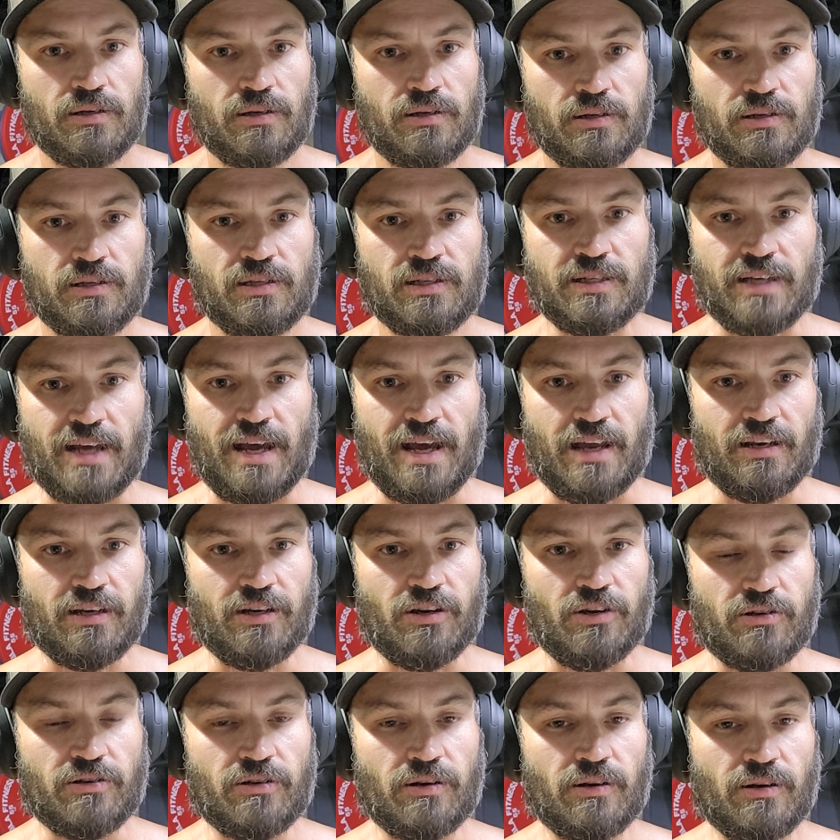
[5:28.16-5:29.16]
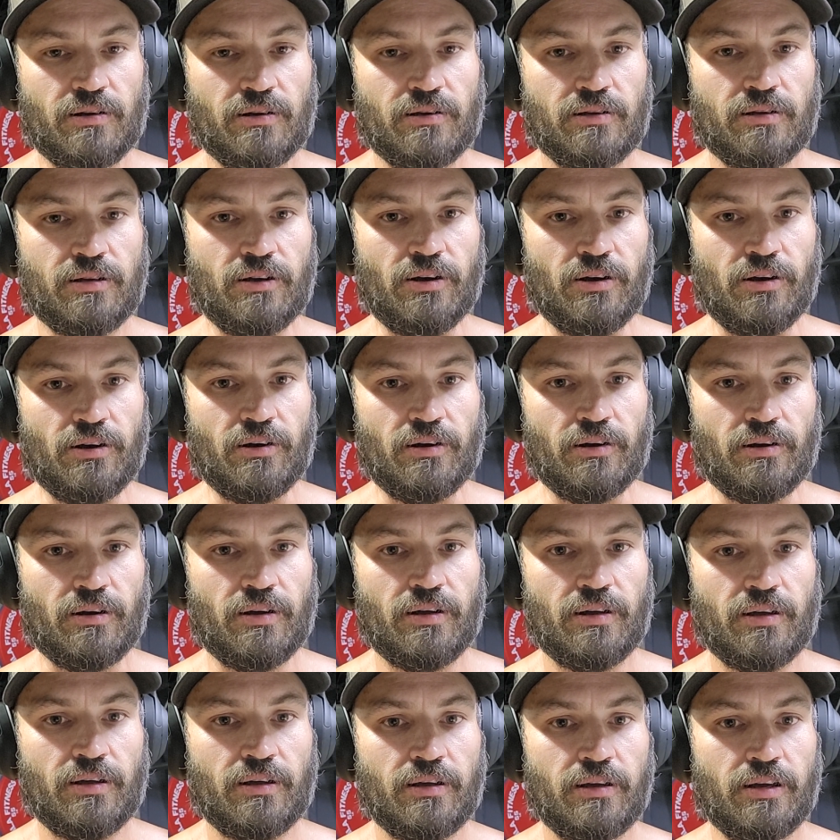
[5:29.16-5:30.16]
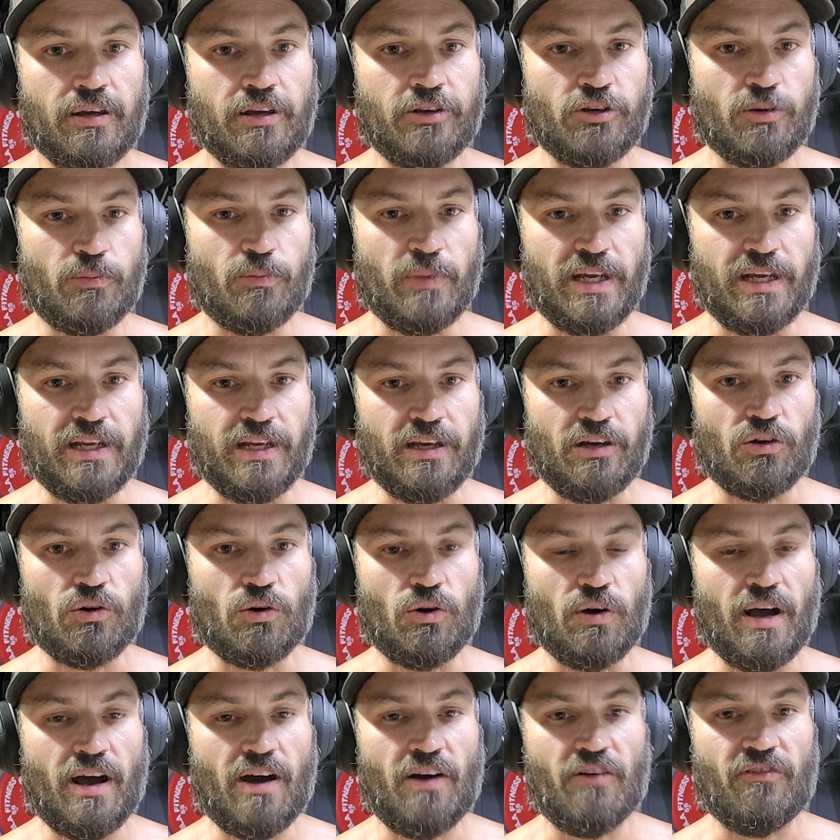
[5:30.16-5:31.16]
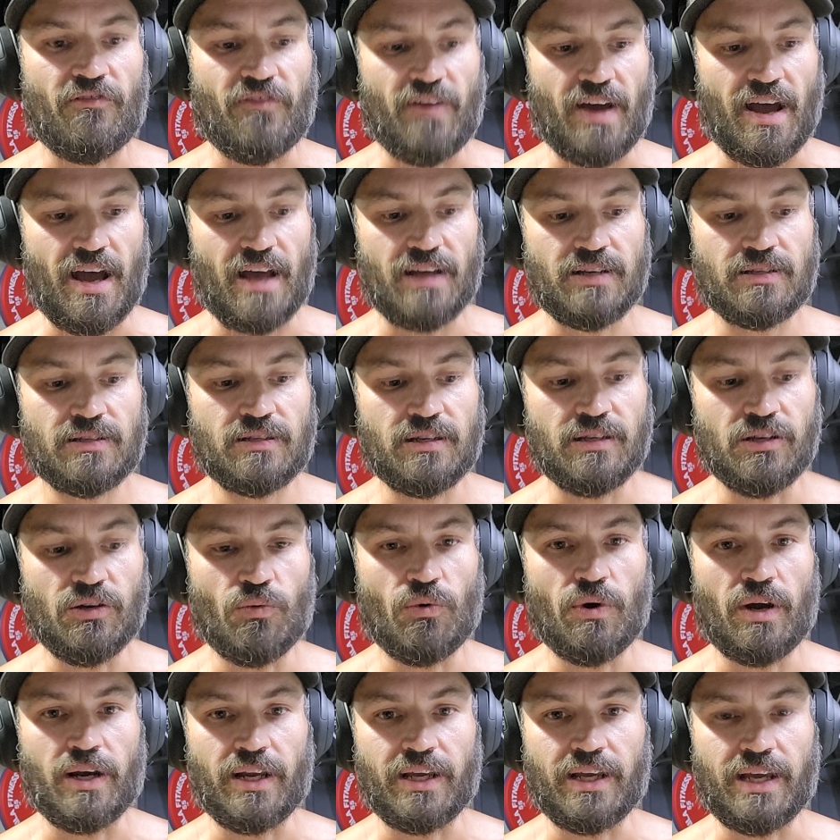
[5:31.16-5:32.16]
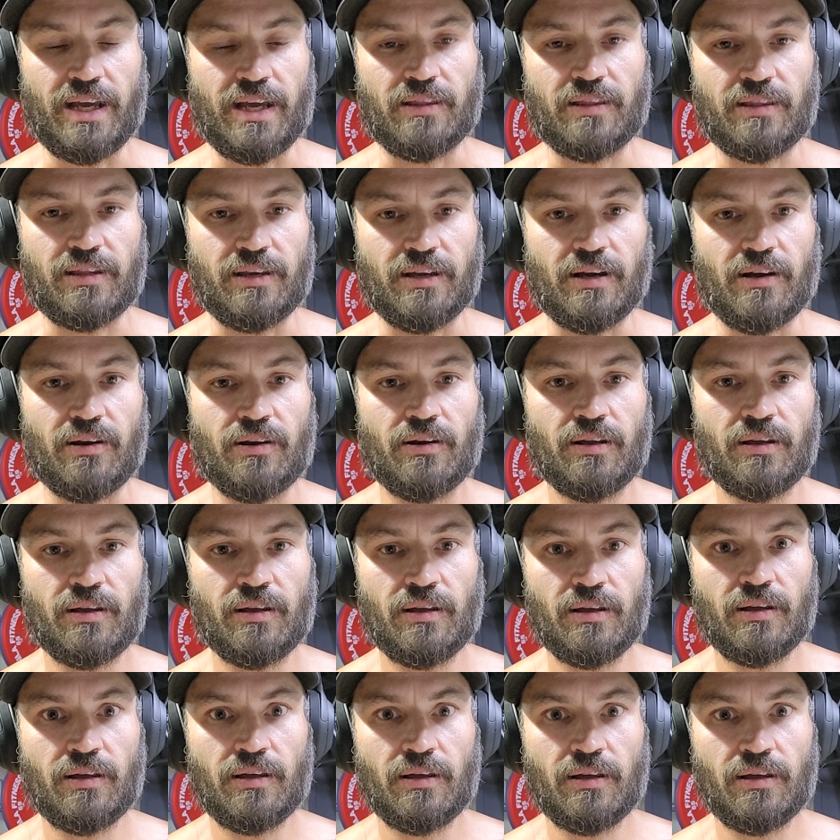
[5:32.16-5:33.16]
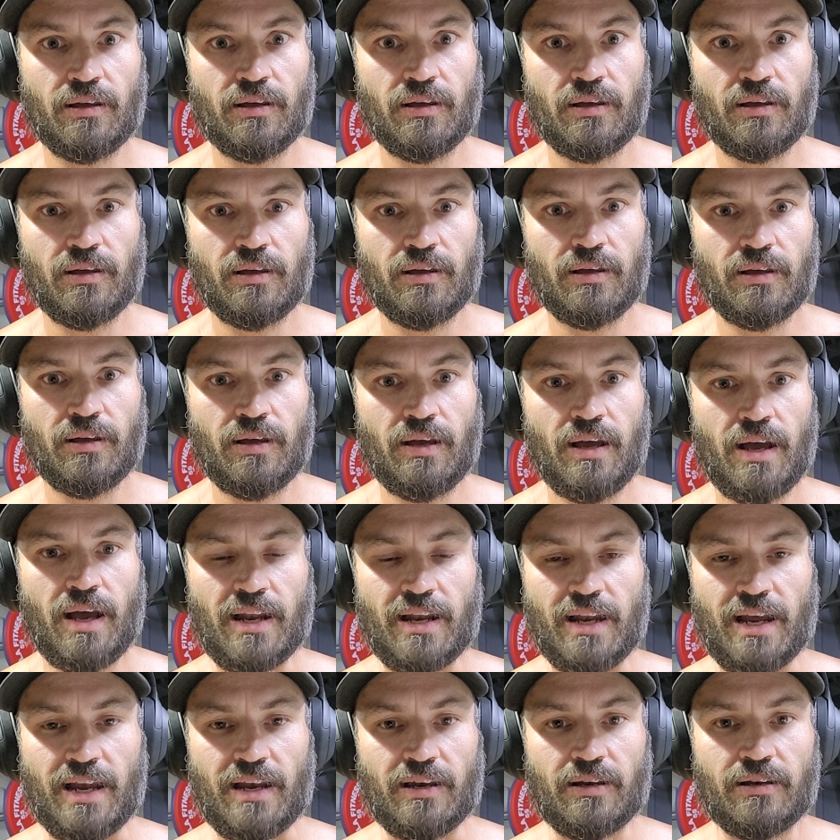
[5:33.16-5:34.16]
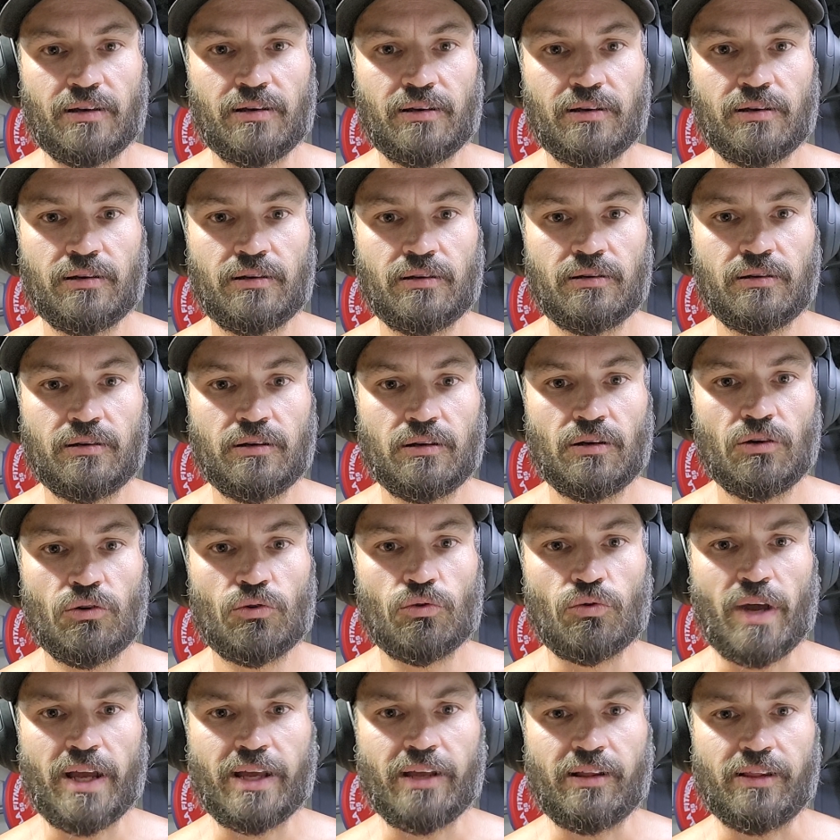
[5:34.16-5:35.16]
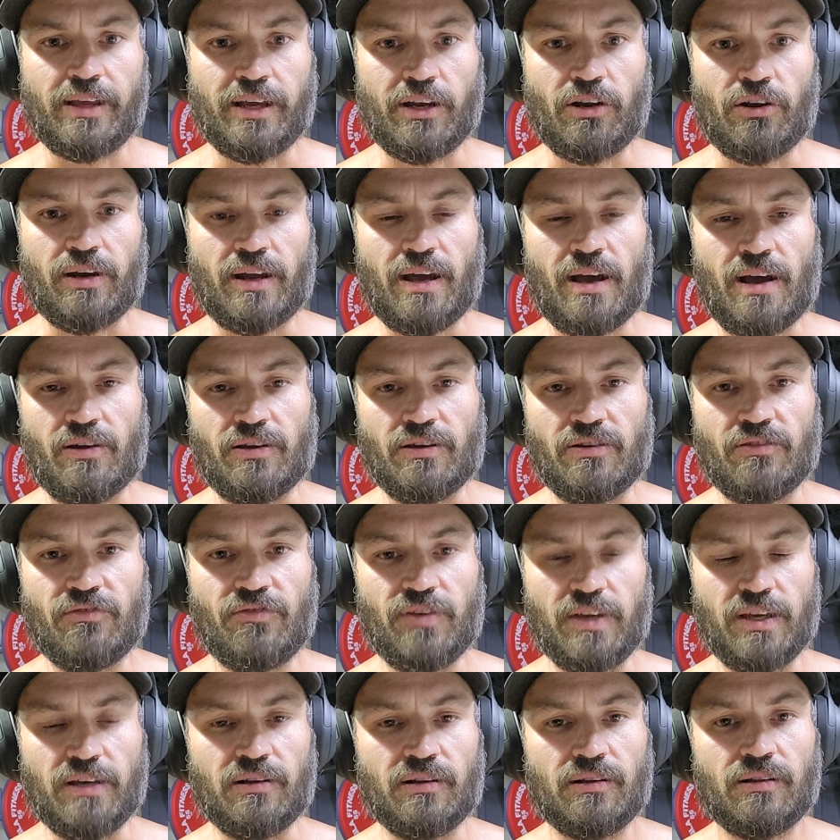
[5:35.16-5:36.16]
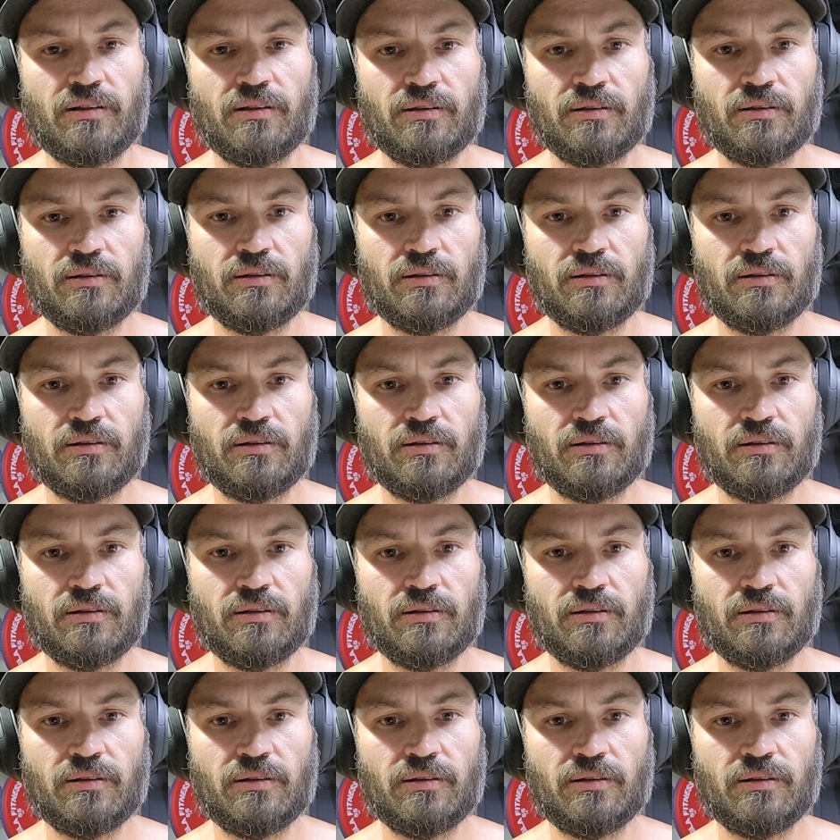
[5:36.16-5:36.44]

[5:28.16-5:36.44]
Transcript: Set your intermediate goal. How fast do you want to get there? And then regulate on how you feel.